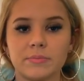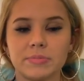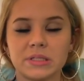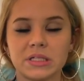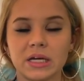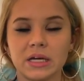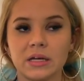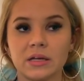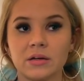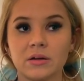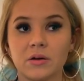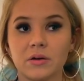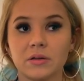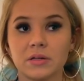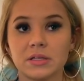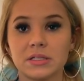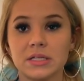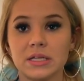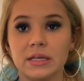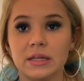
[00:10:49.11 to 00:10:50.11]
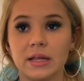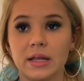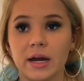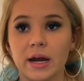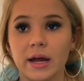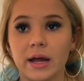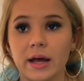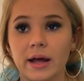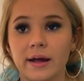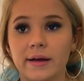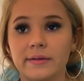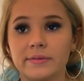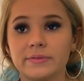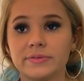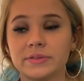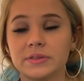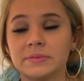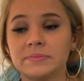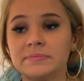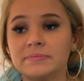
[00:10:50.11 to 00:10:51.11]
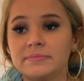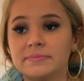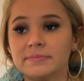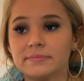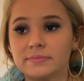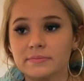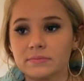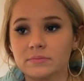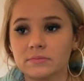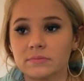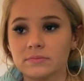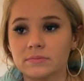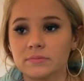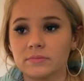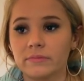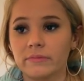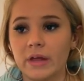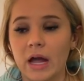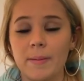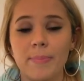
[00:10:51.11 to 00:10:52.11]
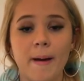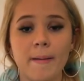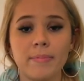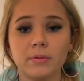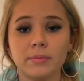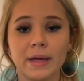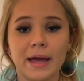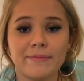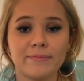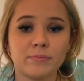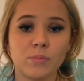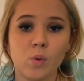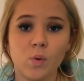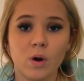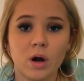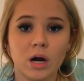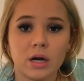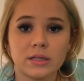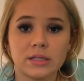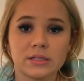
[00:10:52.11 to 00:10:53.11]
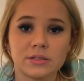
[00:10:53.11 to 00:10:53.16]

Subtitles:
obtain all the tea that I have. I probably have more.